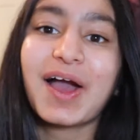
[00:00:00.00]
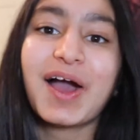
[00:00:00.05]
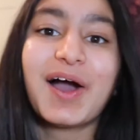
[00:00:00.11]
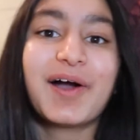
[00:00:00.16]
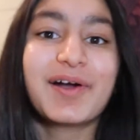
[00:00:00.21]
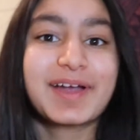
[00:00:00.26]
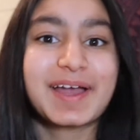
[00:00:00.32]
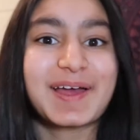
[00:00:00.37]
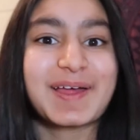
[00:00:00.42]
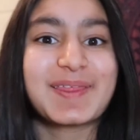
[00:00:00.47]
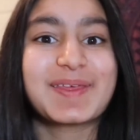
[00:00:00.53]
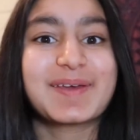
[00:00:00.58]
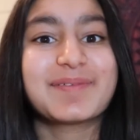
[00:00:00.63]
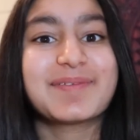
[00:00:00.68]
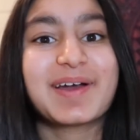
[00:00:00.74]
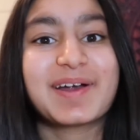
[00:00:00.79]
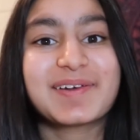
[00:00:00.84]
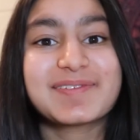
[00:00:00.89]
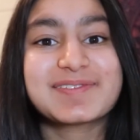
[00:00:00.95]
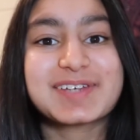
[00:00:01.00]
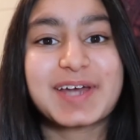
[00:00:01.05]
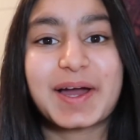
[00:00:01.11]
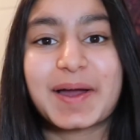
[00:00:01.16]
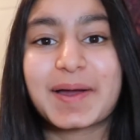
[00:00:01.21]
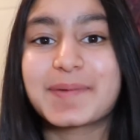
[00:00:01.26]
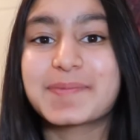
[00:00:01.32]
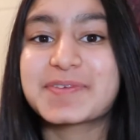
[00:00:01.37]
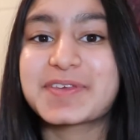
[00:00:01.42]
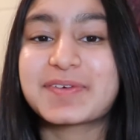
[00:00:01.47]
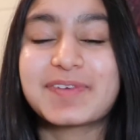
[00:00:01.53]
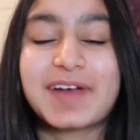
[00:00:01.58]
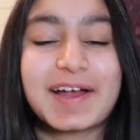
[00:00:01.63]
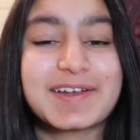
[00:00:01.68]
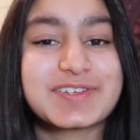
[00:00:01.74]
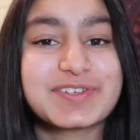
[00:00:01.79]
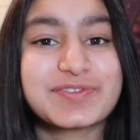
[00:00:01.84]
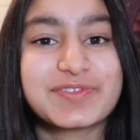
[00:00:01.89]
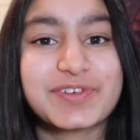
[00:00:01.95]
Okay, the amount of times I've
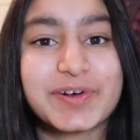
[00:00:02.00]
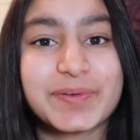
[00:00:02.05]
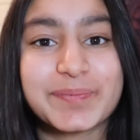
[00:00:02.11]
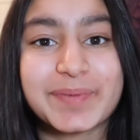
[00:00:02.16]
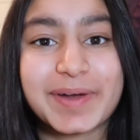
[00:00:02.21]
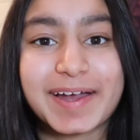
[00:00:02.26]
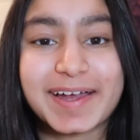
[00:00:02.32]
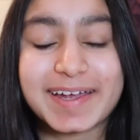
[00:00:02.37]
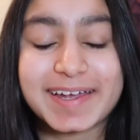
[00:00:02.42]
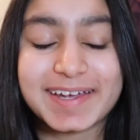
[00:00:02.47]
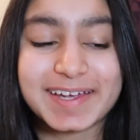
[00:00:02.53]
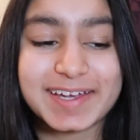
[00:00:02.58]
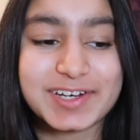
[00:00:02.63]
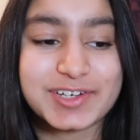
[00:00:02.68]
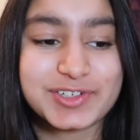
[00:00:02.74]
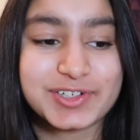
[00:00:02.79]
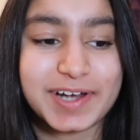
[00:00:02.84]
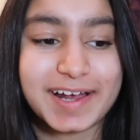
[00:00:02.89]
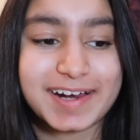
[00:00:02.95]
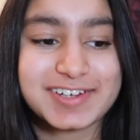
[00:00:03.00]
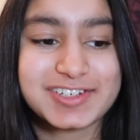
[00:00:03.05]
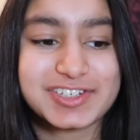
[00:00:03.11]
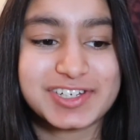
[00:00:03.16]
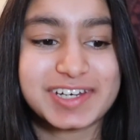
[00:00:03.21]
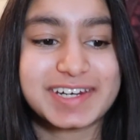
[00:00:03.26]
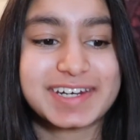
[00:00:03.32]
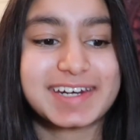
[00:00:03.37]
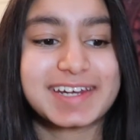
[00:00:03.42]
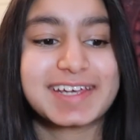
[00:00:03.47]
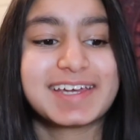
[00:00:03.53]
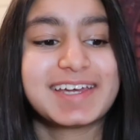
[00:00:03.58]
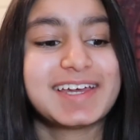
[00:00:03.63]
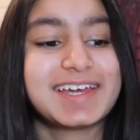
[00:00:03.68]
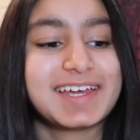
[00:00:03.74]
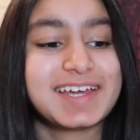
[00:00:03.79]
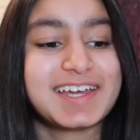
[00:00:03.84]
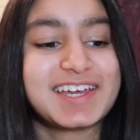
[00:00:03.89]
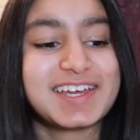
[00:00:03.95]
had to film my introduction
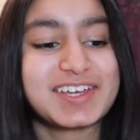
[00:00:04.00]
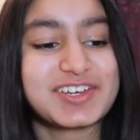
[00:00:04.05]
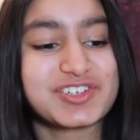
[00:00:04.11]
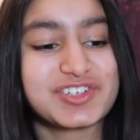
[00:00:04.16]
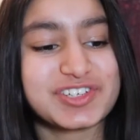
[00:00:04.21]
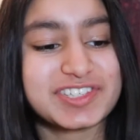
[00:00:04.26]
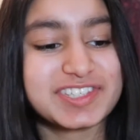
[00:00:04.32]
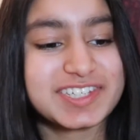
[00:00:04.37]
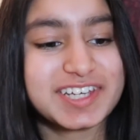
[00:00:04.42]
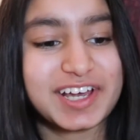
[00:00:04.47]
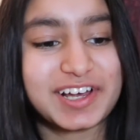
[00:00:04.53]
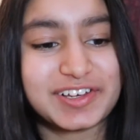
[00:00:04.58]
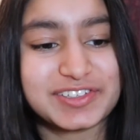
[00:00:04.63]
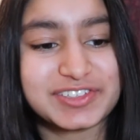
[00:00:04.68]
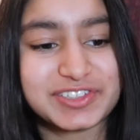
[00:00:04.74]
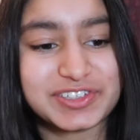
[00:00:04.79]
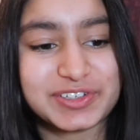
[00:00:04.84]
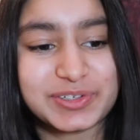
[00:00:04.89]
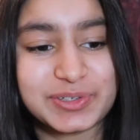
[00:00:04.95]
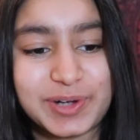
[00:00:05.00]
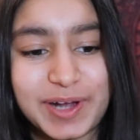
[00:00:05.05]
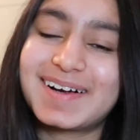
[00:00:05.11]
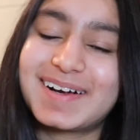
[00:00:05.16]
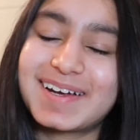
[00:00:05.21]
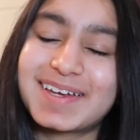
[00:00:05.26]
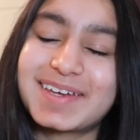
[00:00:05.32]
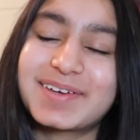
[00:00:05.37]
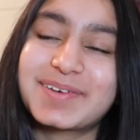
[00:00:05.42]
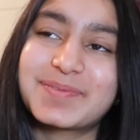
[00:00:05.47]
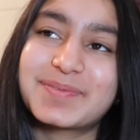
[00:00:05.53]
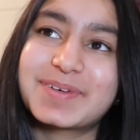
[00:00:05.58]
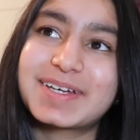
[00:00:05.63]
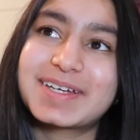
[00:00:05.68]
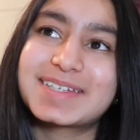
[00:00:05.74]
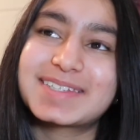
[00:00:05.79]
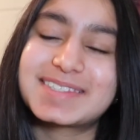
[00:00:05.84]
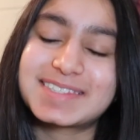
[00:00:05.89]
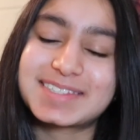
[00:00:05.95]
just tells you I am
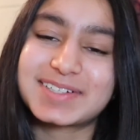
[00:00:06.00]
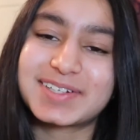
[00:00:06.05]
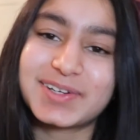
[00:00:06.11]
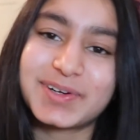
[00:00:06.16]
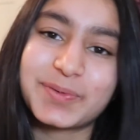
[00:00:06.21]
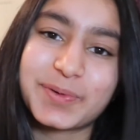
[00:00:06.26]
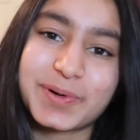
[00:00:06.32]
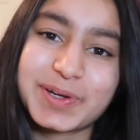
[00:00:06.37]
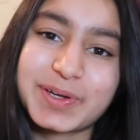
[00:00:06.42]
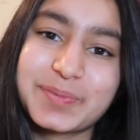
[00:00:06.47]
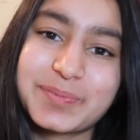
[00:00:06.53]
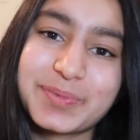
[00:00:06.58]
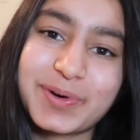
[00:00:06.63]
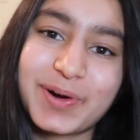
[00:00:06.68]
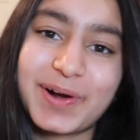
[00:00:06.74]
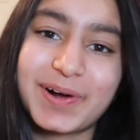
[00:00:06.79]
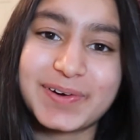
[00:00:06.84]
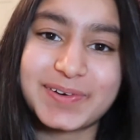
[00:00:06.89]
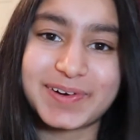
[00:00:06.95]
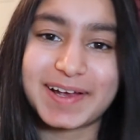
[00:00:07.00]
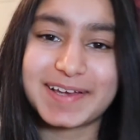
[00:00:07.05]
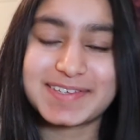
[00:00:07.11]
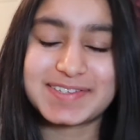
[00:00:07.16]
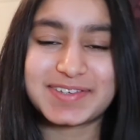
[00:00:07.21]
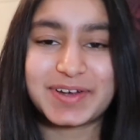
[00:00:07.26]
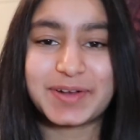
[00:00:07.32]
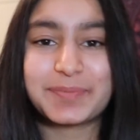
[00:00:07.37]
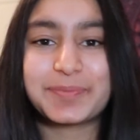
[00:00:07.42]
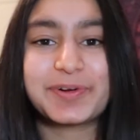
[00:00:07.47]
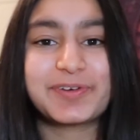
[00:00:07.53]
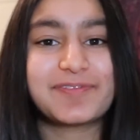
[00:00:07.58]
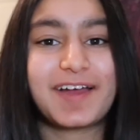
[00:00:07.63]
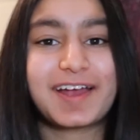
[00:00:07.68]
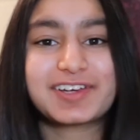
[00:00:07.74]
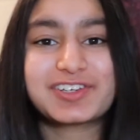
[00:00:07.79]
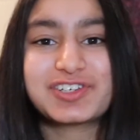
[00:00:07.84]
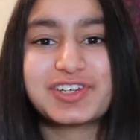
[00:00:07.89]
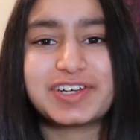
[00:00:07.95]
still a work in progress on
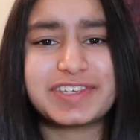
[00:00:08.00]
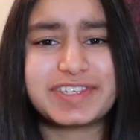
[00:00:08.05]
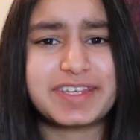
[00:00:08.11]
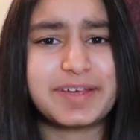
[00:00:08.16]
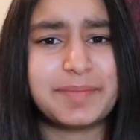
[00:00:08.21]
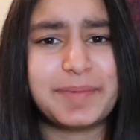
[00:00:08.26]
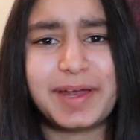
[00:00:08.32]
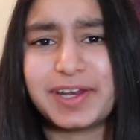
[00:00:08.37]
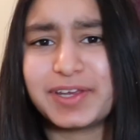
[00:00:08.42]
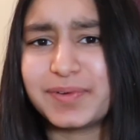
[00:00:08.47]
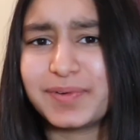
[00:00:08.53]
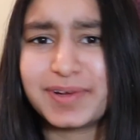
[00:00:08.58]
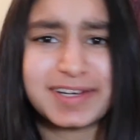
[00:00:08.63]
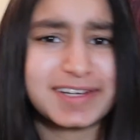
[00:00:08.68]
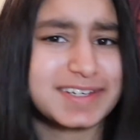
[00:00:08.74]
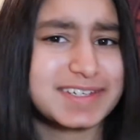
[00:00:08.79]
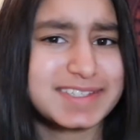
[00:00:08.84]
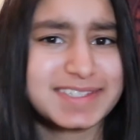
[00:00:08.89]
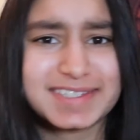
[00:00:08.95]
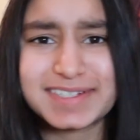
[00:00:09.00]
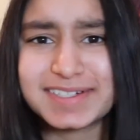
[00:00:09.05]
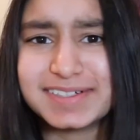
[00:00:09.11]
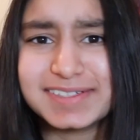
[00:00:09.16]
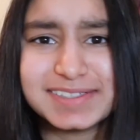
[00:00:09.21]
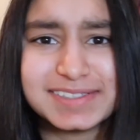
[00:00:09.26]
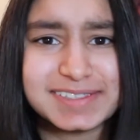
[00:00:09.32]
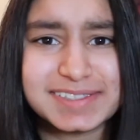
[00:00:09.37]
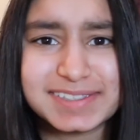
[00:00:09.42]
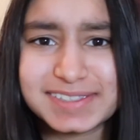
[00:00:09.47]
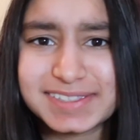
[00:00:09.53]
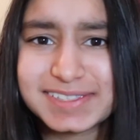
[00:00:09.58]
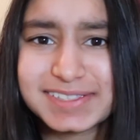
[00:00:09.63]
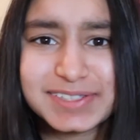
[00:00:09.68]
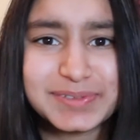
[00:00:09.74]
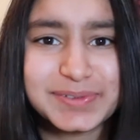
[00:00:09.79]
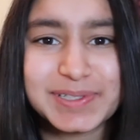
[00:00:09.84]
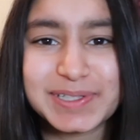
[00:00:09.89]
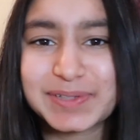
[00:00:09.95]
perfectionism. Anyone still
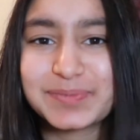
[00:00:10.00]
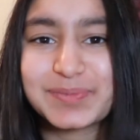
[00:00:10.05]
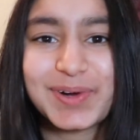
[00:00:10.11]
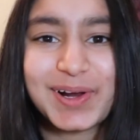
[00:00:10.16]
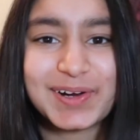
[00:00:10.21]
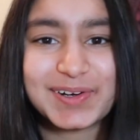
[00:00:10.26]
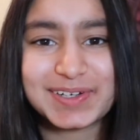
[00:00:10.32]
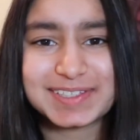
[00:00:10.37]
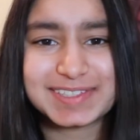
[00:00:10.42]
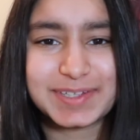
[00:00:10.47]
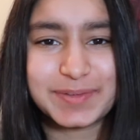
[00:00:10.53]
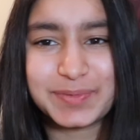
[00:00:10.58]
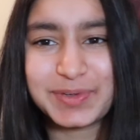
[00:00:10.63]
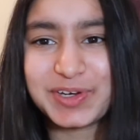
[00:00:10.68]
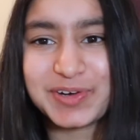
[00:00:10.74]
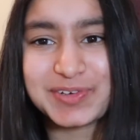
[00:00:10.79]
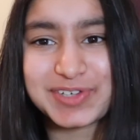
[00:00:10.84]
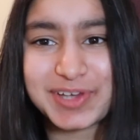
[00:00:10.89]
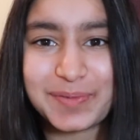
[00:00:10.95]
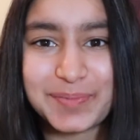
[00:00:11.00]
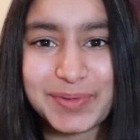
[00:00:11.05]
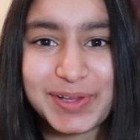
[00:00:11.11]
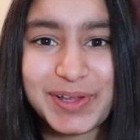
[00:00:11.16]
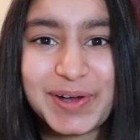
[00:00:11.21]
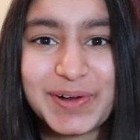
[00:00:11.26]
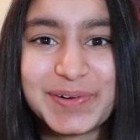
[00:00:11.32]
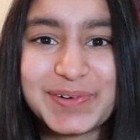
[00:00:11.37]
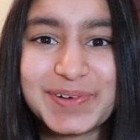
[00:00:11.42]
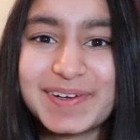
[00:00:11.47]
a work in progress, let me know down below.